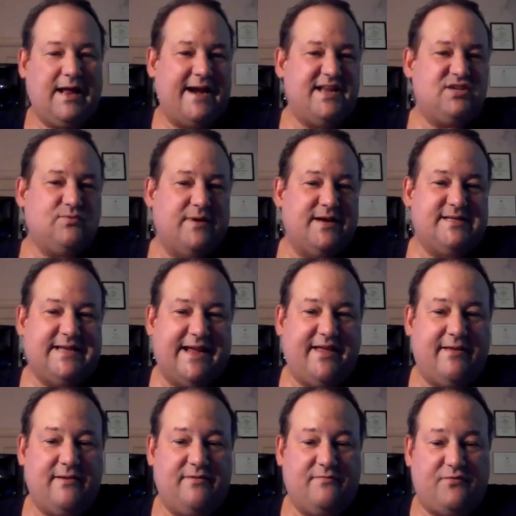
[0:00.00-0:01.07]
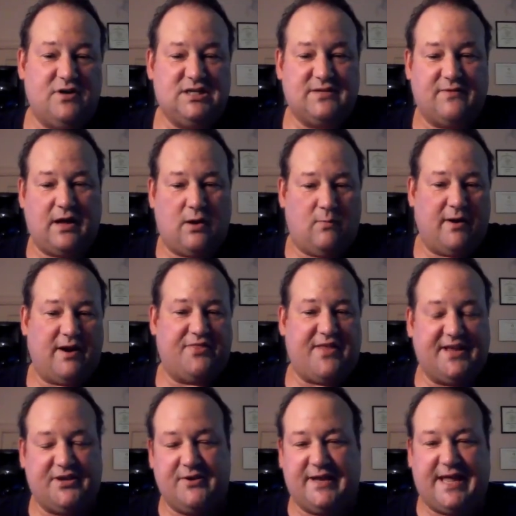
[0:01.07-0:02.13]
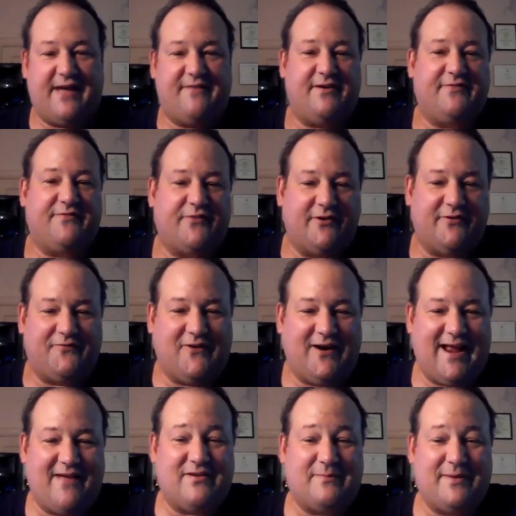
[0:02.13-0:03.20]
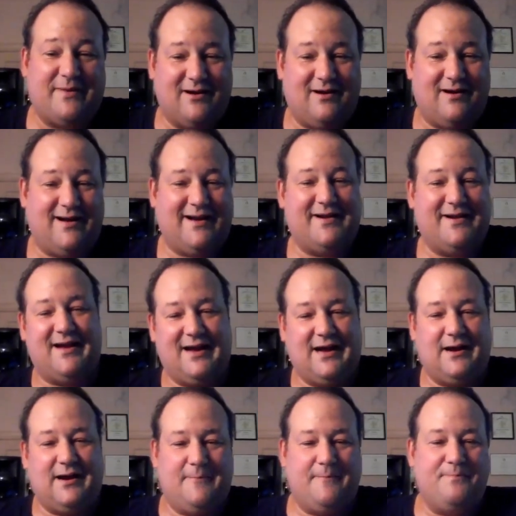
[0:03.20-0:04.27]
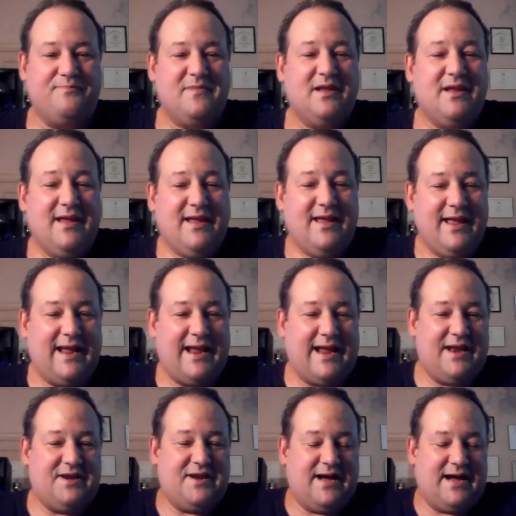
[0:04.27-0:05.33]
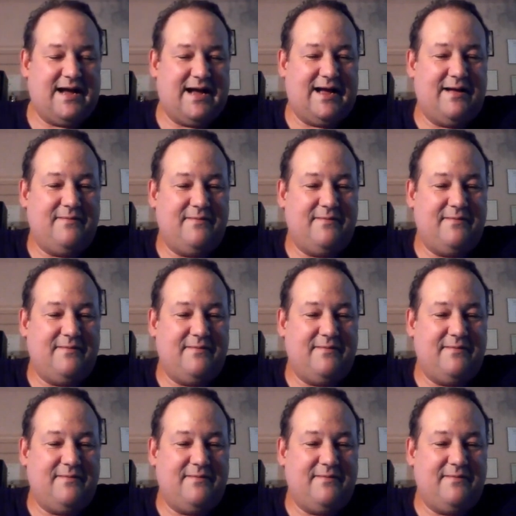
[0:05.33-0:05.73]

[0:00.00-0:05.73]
Well, I just want to say, first of all, I want to thank you, Kevin, for having me on. And